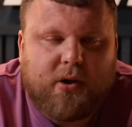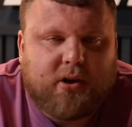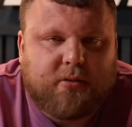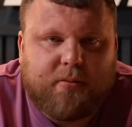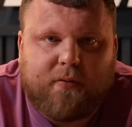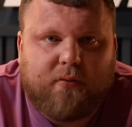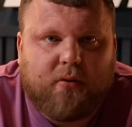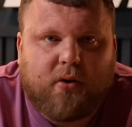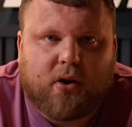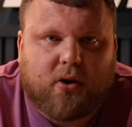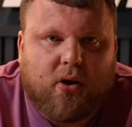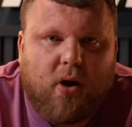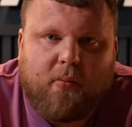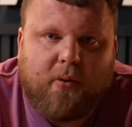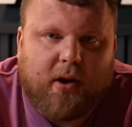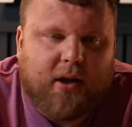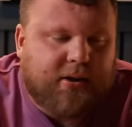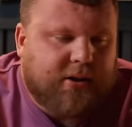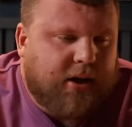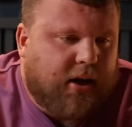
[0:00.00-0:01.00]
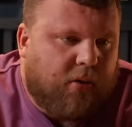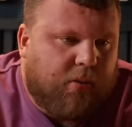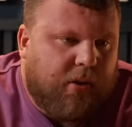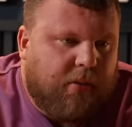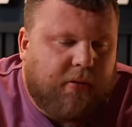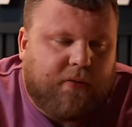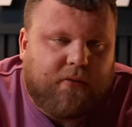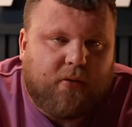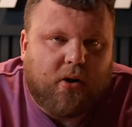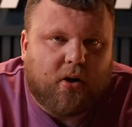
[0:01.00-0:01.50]
weeks before the comp, like I said, a week
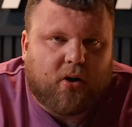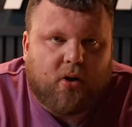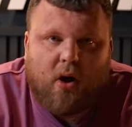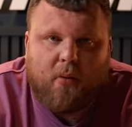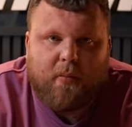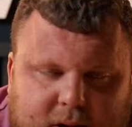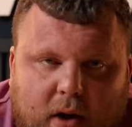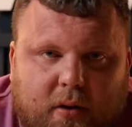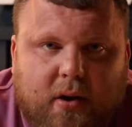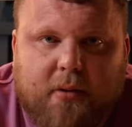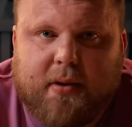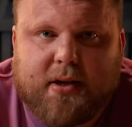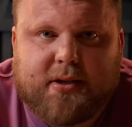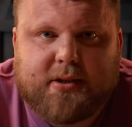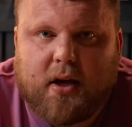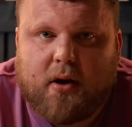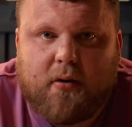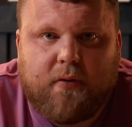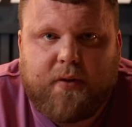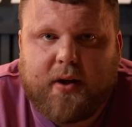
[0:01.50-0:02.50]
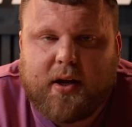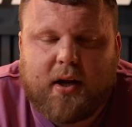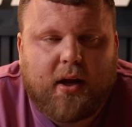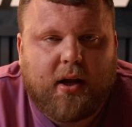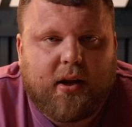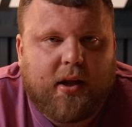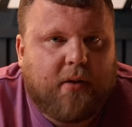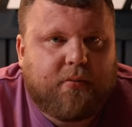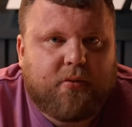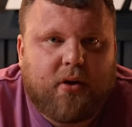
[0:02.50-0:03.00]
before the comp, doubting myself, thinking
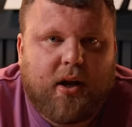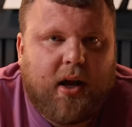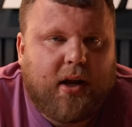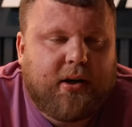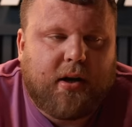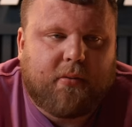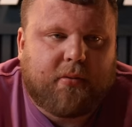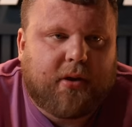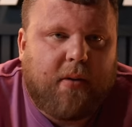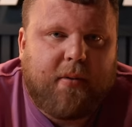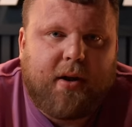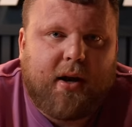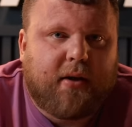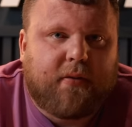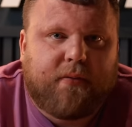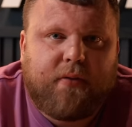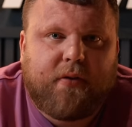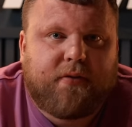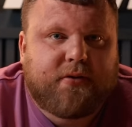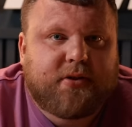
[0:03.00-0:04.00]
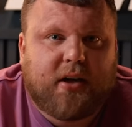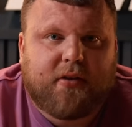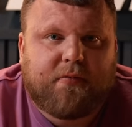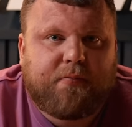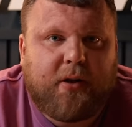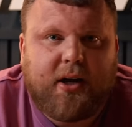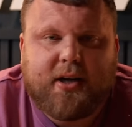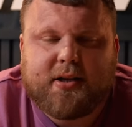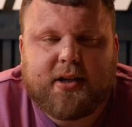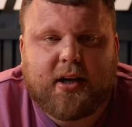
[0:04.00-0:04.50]
like I'm going to end up coming like 5th, 6th
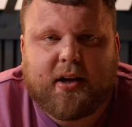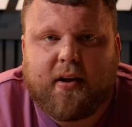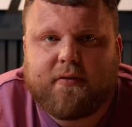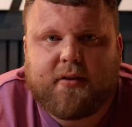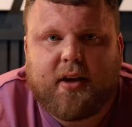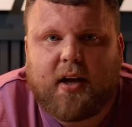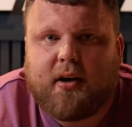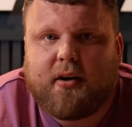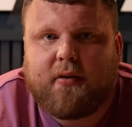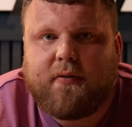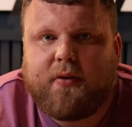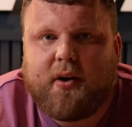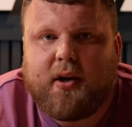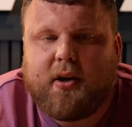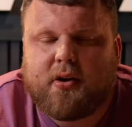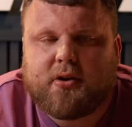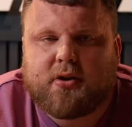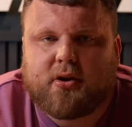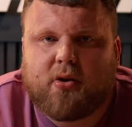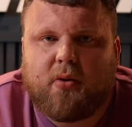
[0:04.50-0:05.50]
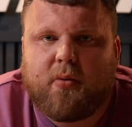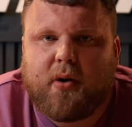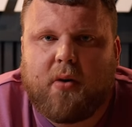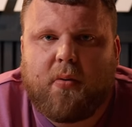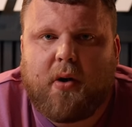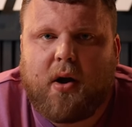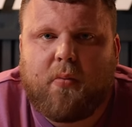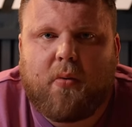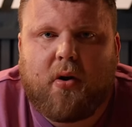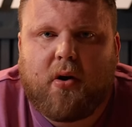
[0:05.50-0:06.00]
place like I've done 3 years ago when I
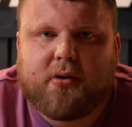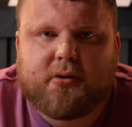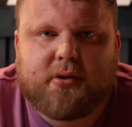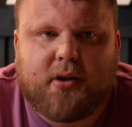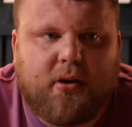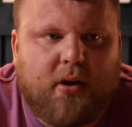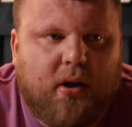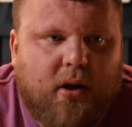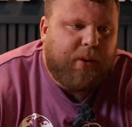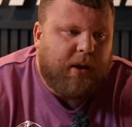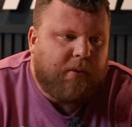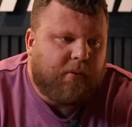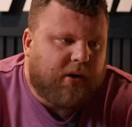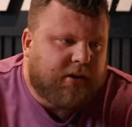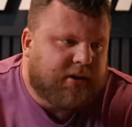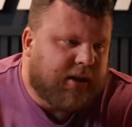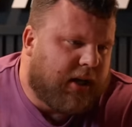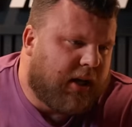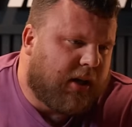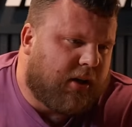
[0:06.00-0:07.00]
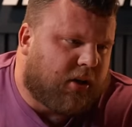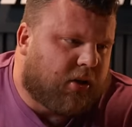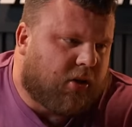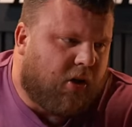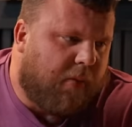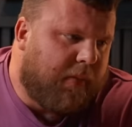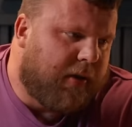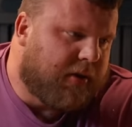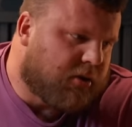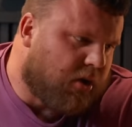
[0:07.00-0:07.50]
won Worlds. And people are saying in the
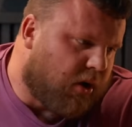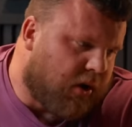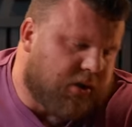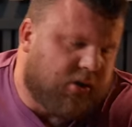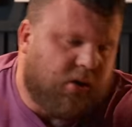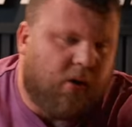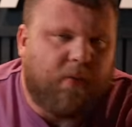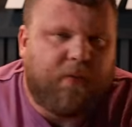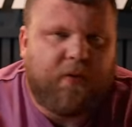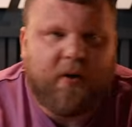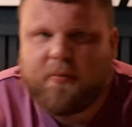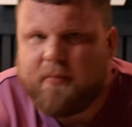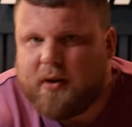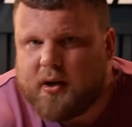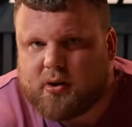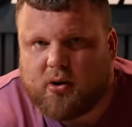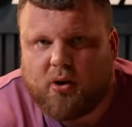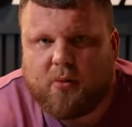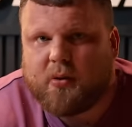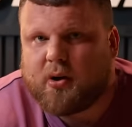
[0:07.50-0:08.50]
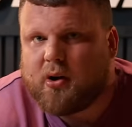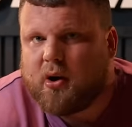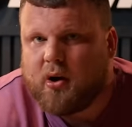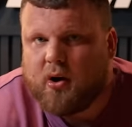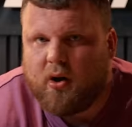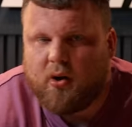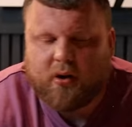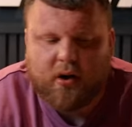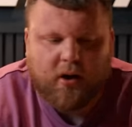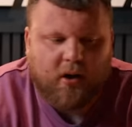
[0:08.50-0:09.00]
comments, oh, it's not fair, Mitchell Hooper got
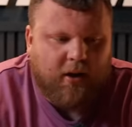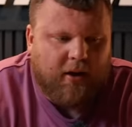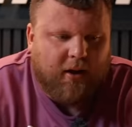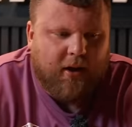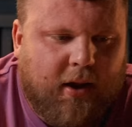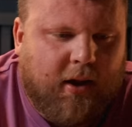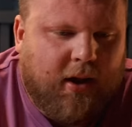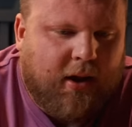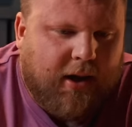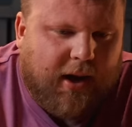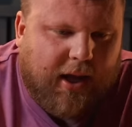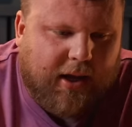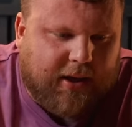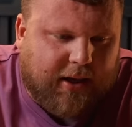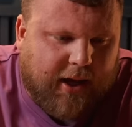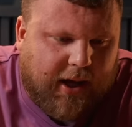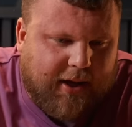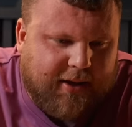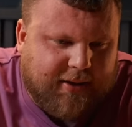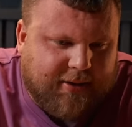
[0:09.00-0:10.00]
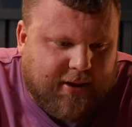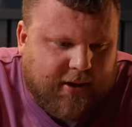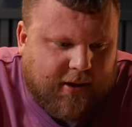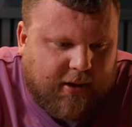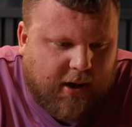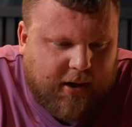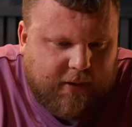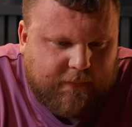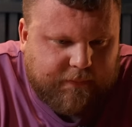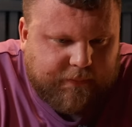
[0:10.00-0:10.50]
longer. Like, guys,
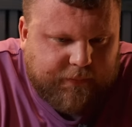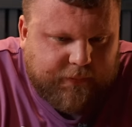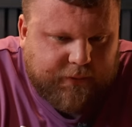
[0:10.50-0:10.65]
right?